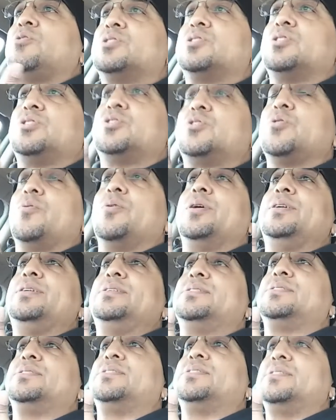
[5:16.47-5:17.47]
those are the
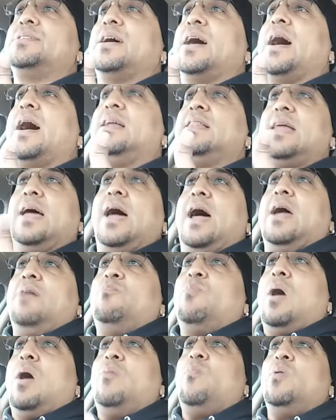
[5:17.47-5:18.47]
stories I
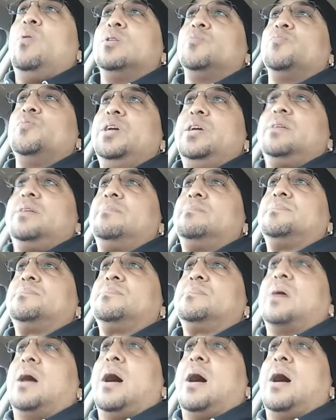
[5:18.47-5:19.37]
want to read.